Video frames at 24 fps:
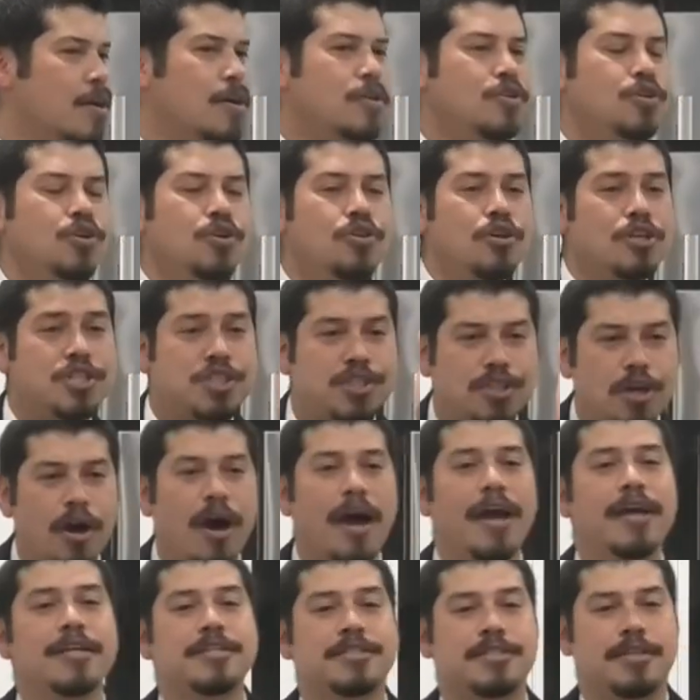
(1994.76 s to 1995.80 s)
knew the
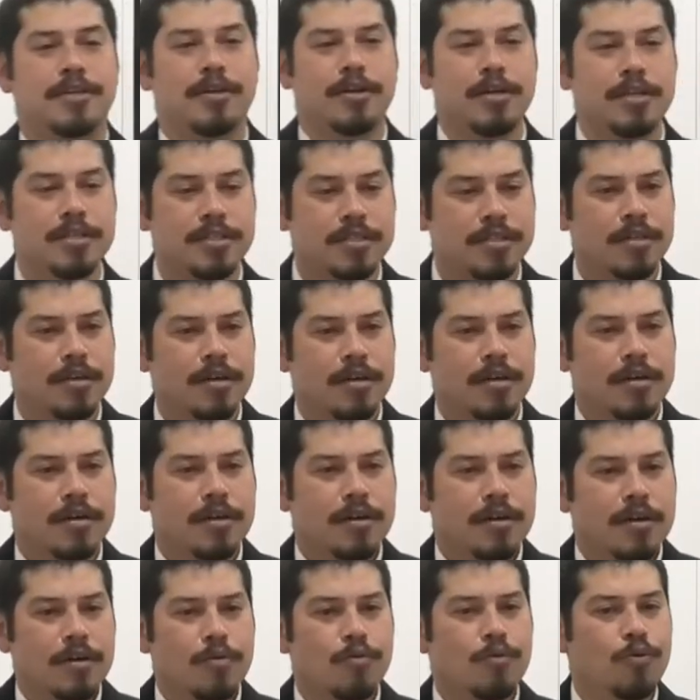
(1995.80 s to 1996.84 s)
sciences,
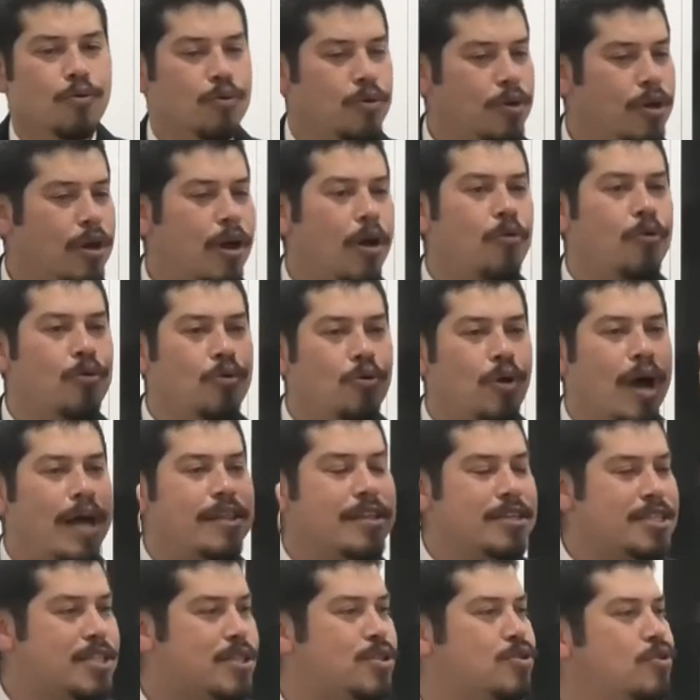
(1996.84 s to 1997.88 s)
you know, who
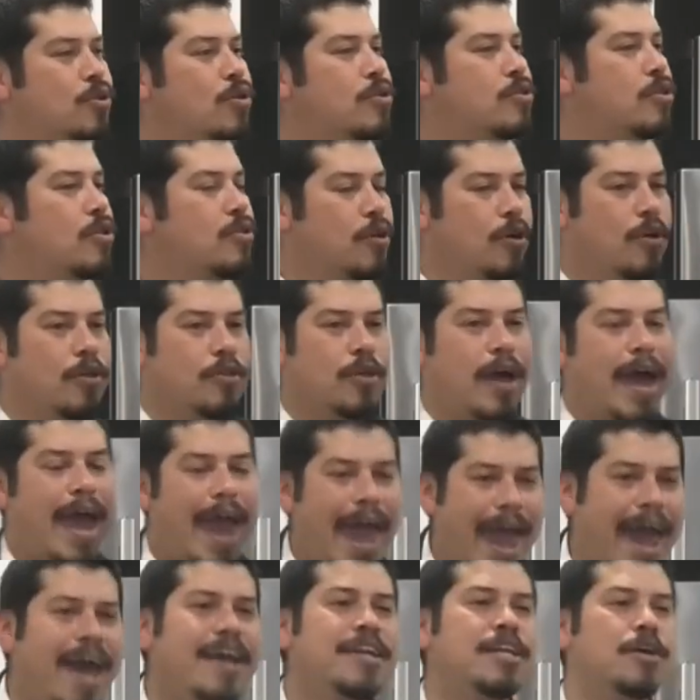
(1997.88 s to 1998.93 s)
understood the, the
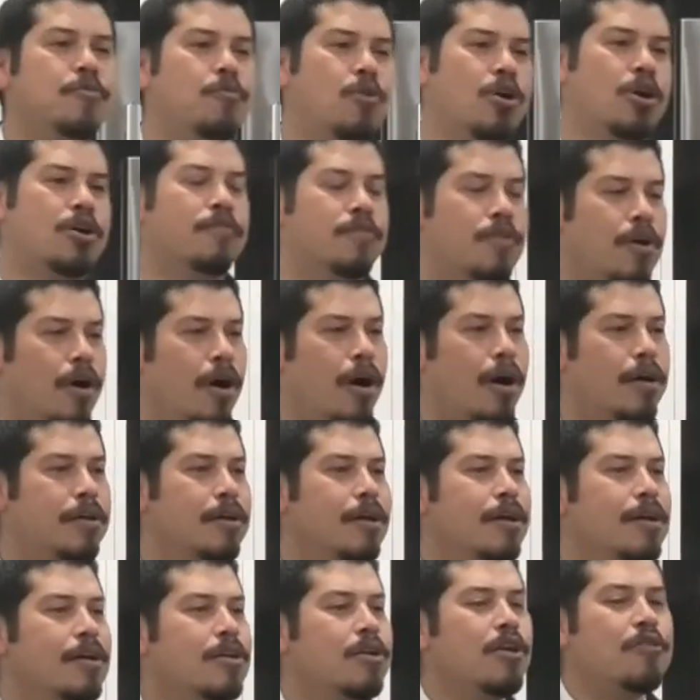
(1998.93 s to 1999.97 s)
handiwork of
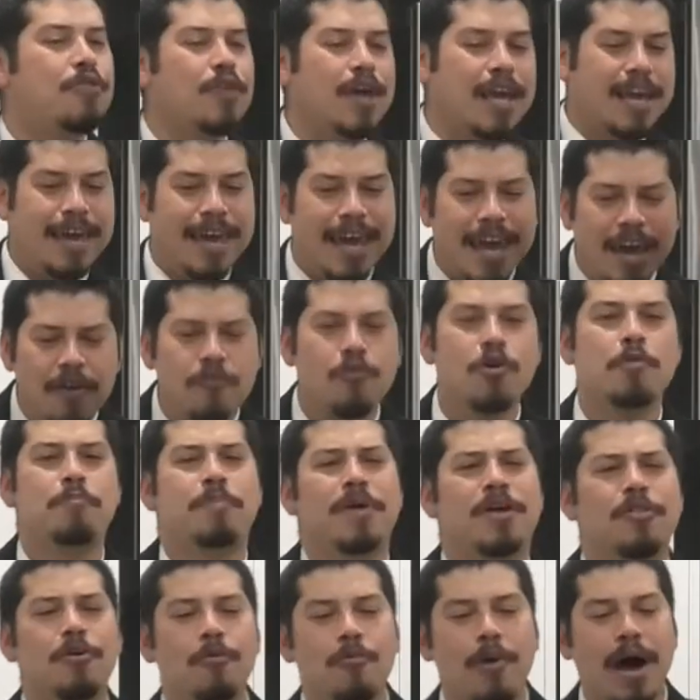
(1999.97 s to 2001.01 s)
God, you think he would
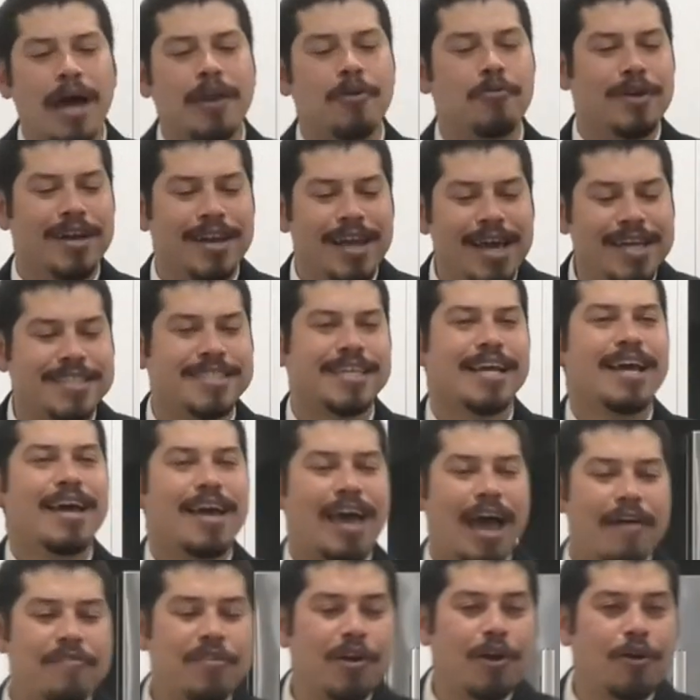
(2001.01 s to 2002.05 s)
be the one who would at least
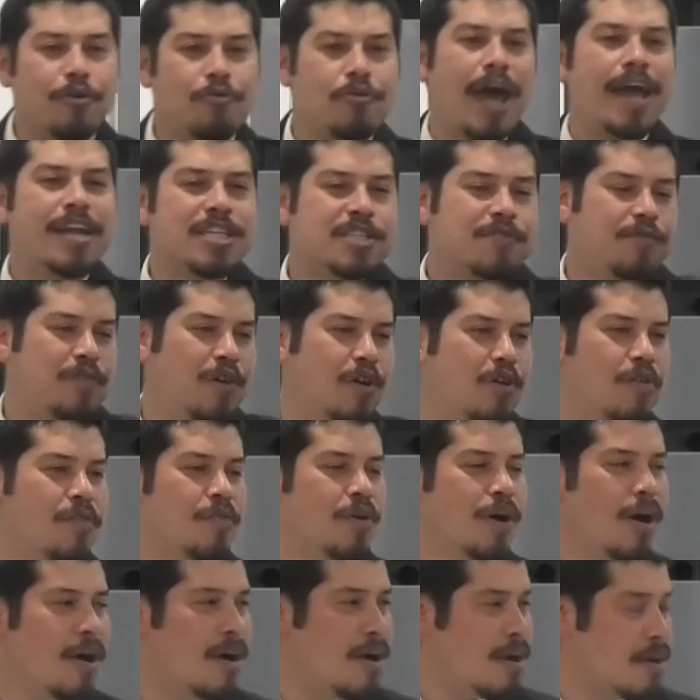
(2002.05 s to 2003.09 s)
have the greatest fear of
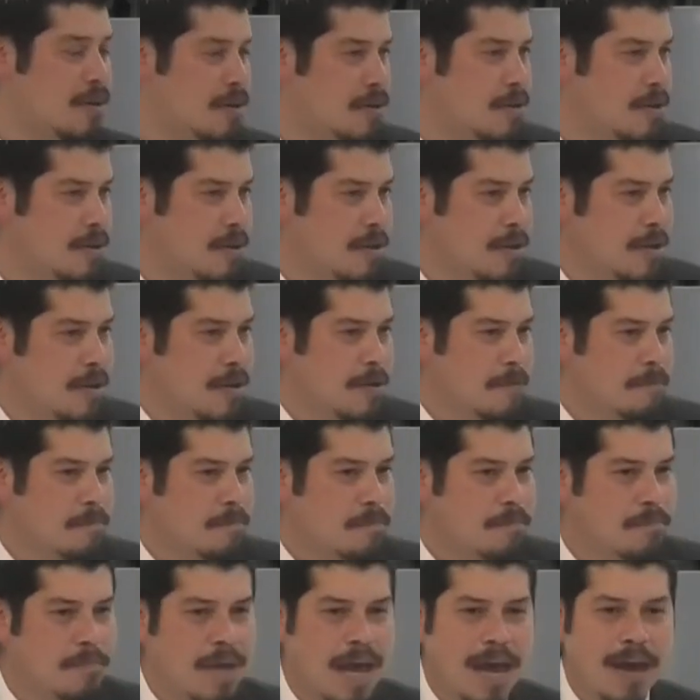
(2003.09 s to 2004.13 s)
God.
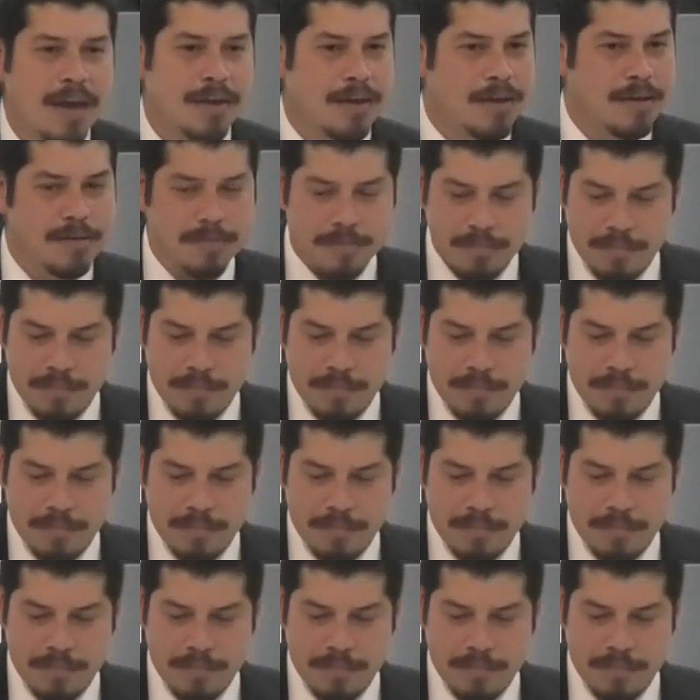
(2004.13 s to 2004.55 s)
Man,